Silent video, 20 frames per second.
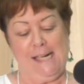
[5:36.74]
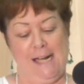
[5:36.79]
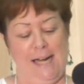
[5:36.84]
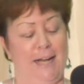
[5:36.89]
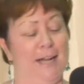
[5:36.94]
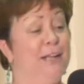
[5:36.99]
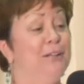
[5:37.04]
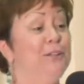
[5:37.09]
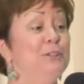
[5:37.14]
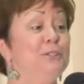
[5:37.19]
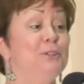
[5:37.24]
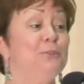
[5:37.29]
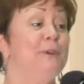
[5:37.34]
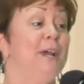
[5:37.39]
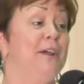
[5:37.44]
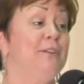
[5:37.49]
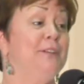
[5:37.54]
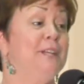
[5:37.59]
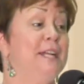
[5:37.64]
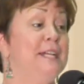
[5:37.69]
And I looked
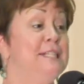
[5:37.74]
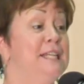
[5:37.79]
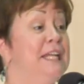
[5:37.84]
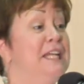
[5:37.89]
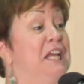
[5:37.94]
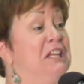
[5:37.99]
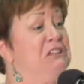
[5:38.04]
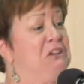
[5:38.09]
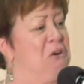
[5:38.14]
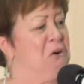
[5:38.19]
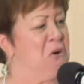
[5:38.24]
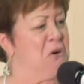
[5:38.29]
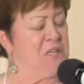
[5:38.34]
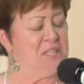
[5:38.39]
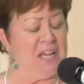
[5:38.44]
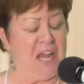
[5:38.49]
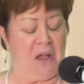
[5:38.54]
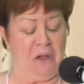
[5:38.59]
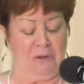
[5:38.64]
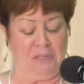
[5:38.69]
around and I said, get the
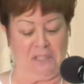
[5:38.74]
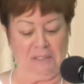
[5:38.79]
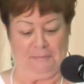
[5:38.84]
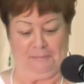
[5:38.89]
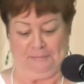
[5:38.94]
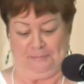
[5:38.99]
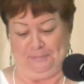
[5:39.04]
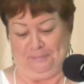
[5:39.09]
horse out.